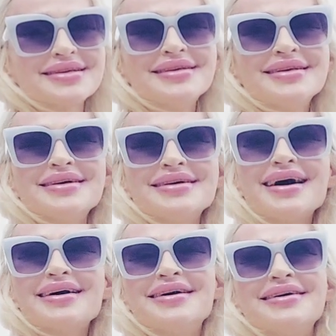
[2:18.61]

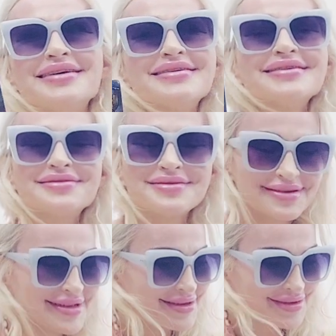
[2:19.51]
what
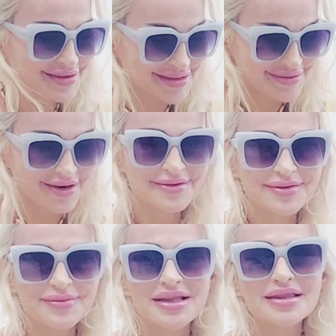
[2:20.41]
is wrong with
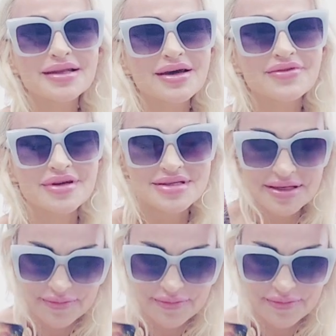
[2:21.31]
me? The lovers.